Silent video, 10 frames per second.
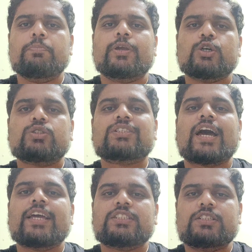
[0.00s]
because
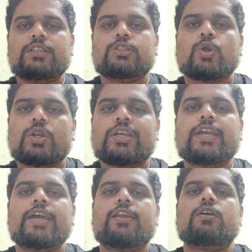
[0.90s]
science does not
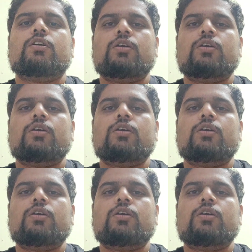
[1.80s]
care